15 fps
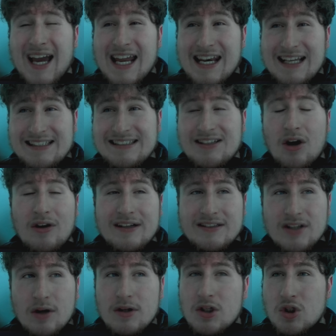unless he's on his
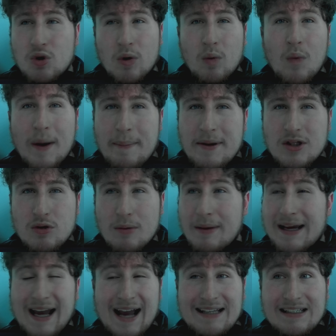own, you just want to whip it to him
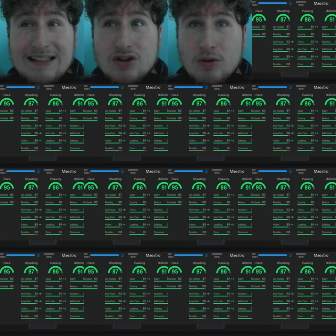like I did in some